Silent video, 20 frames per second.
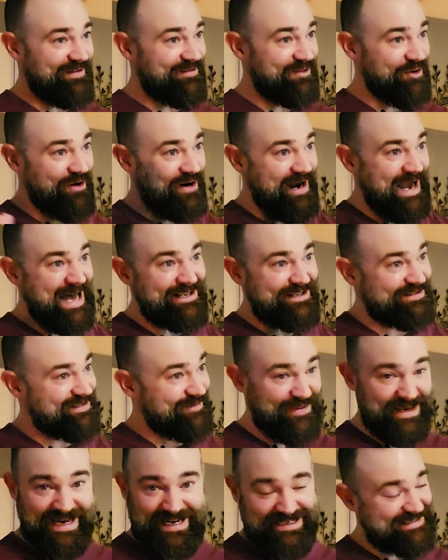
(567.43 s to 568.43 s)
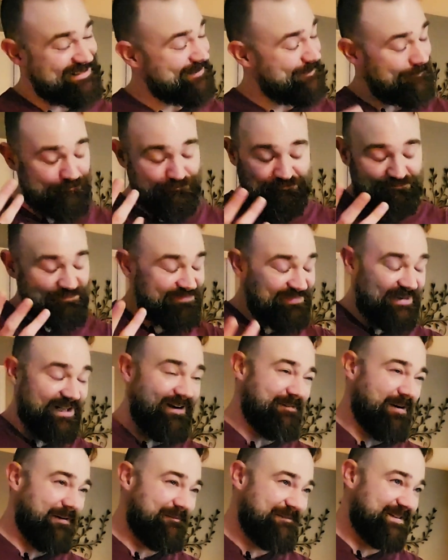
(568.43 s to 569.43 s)
There are aspects
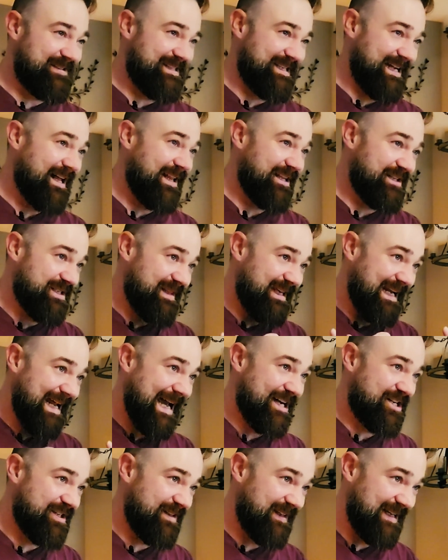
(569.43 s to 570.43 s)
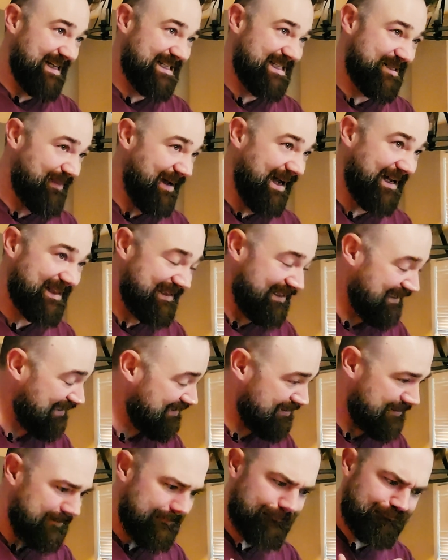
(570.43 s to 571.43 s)
of our physiology that actually expect
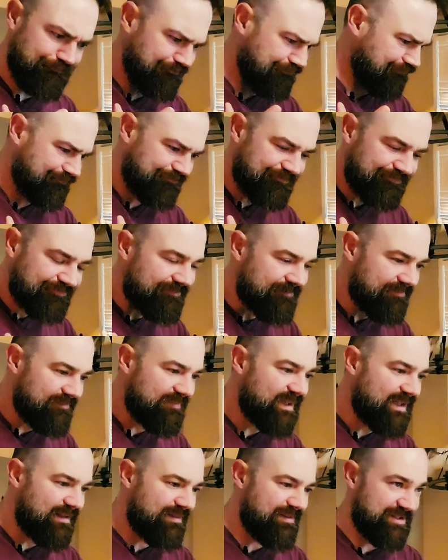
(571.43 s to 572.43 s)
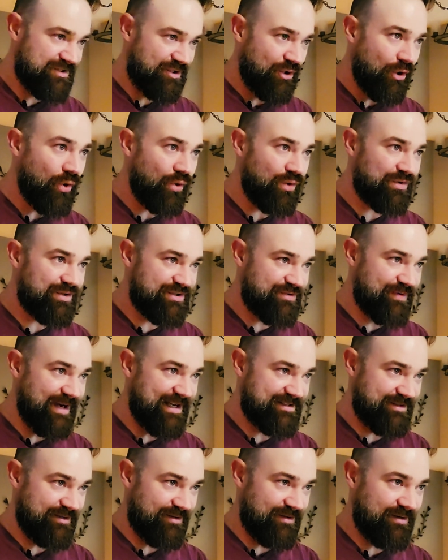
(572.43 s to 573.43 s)
this cold
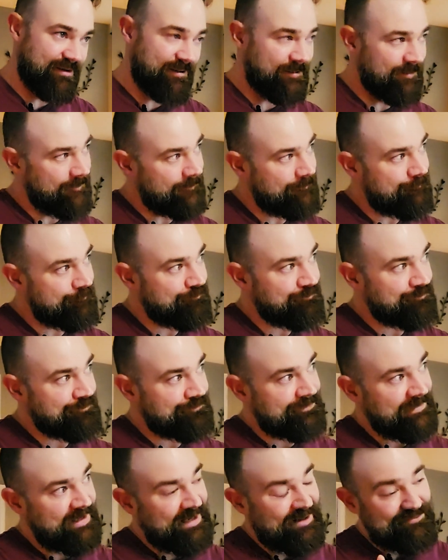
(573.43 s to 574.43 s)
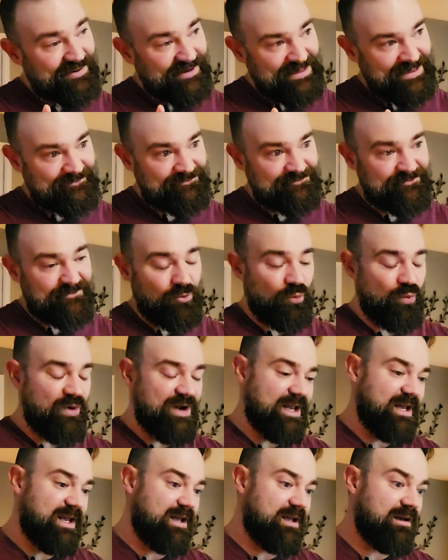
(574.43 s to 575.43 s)
stressor. But if
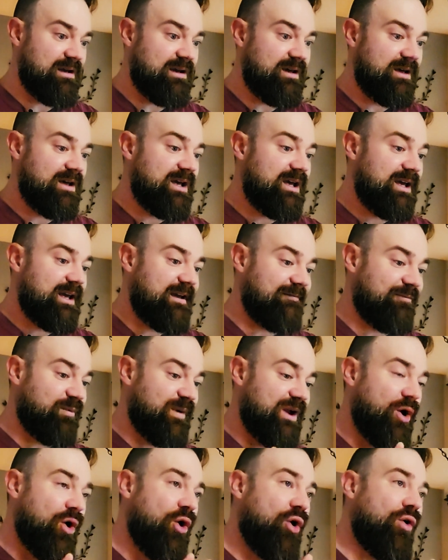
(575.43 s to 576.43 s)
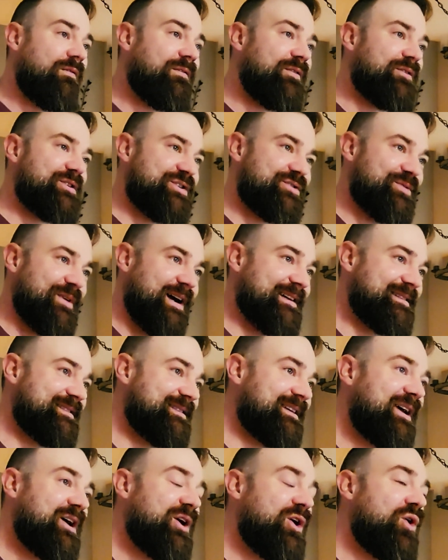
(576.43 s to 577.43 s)
we overstress,
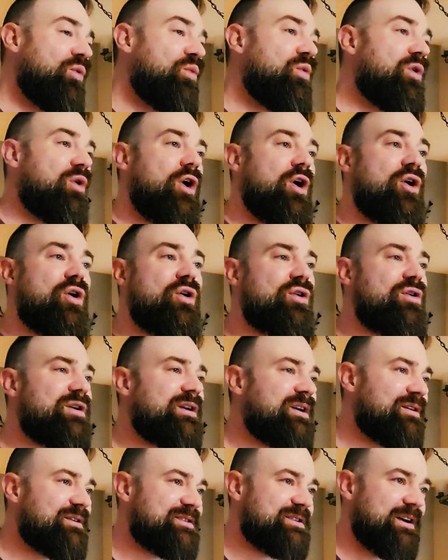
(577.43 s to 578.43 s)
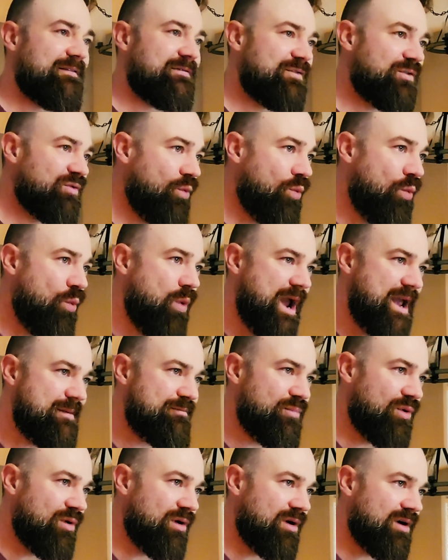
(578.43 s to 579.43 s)
we're hurting ourselves way
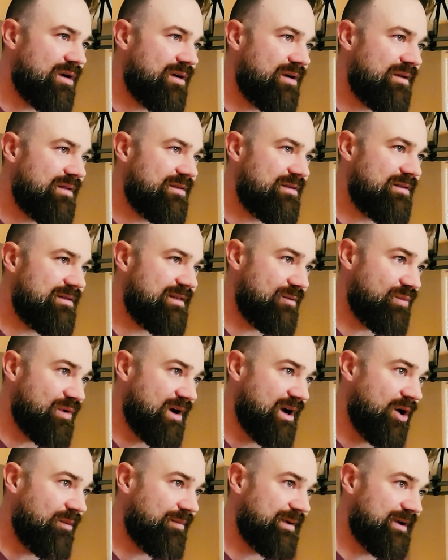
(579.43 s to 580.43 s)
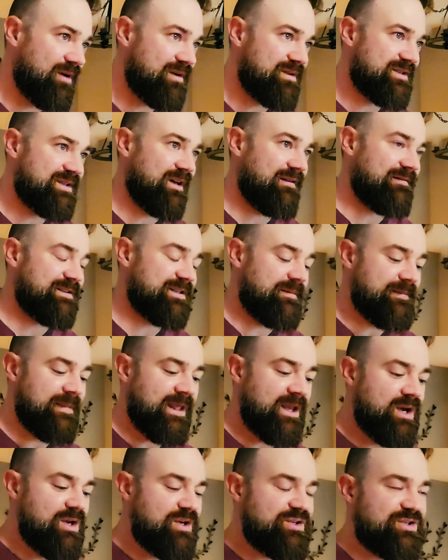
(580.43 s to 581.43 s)
more than we're helping ourselves.
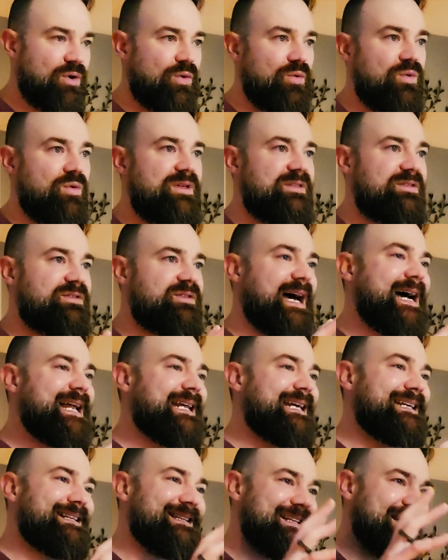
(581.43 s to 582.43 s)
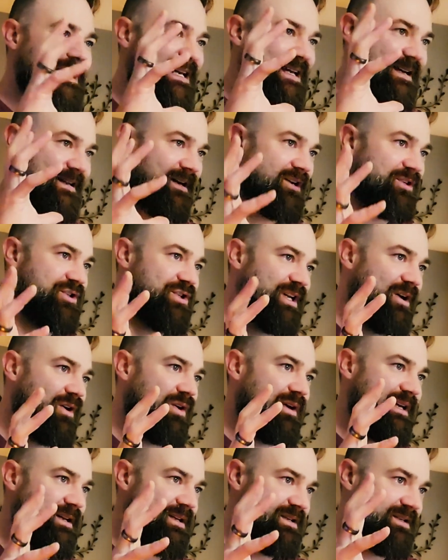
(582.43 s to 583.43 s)
So that in a nutshell
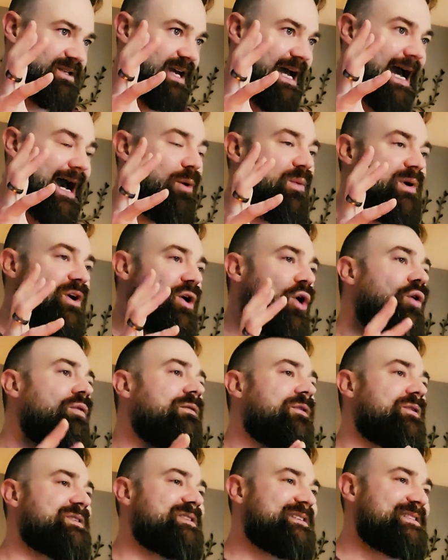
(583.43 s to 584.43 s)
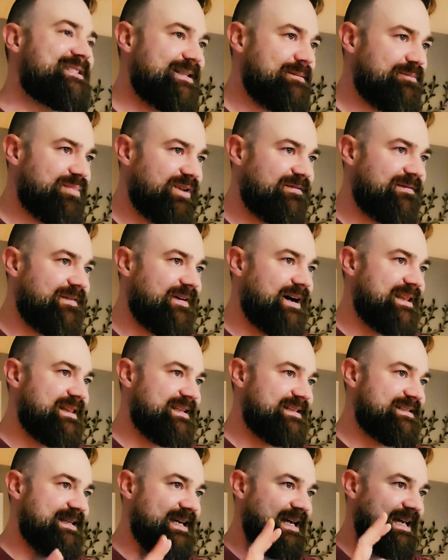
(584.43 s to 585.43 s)
is how we oversimplify
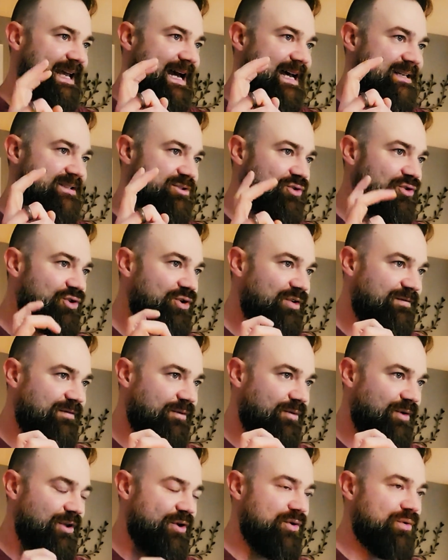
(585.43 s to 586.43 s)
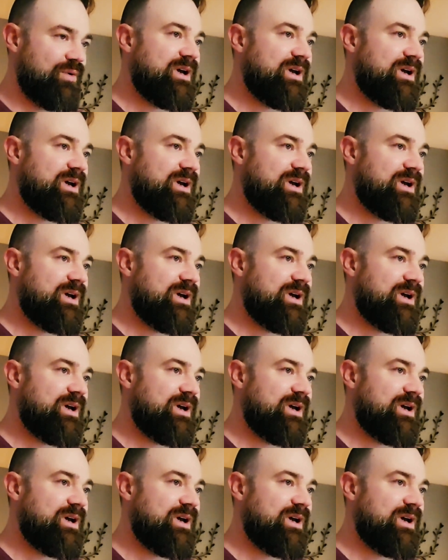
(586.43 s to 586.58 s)
this thing as good for you.